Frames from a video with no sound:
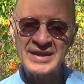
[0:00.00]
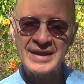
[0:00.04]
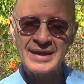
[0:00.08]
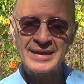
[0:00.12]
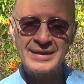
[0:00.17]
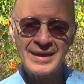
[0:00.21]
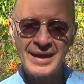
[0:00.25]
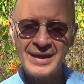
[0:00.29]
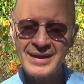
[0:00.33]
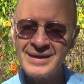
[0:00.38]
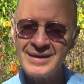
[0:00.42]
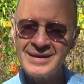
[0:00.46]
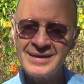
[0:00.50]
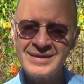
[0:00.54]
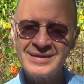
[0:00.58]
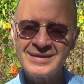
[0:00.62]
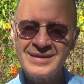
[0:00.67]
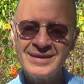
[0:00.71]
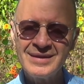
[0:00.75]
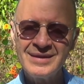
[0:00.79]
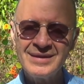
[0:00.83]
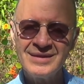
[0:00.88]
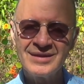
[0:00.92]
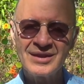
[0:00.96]
Get that
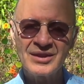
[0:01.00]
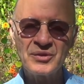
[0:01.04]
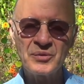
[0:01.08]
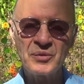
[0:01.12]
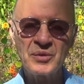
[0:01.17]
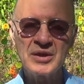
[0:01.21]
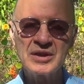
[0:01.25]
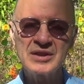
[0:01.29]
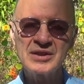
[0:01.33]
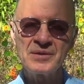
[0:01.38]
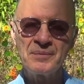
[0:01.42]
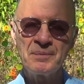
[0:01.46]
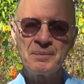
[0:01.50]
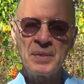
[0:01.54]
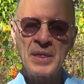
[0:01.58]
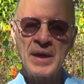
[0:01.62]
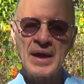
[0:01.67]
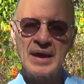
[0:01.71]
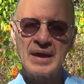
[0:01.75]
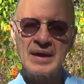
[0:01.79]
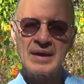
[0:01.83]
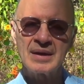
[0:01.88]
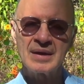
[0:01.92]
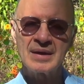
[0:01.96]
idea? In other words,
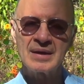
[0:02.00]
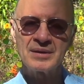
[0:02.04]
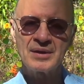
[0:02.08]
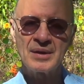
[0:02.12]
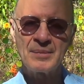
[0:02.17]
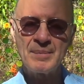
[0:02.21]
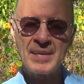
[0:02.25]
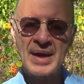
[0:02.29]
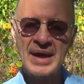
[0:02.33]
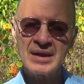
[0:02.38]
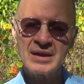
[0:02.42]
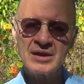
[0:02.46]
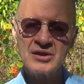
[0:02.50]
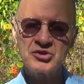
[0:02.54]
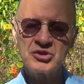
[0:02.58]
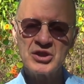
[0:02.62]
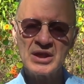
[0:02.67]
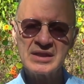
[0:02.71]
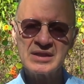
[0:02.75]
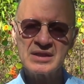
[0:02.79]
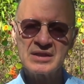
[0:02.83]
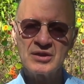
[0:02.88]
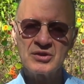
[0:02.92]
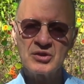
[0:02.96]
uh, the
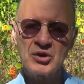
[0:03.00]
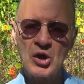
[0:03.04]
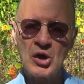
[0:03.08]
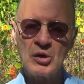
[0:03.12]
maladjusted